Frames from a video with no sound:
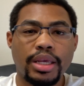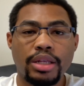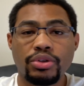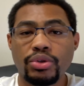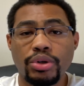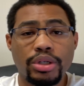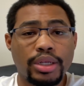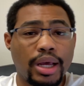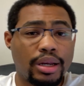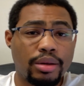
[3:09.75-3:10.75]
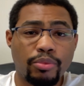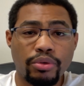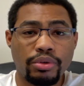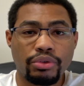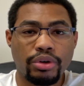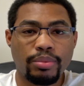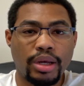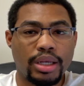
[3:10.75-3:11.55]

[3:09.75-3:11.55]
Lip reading: and tutorials on how to improve your stream,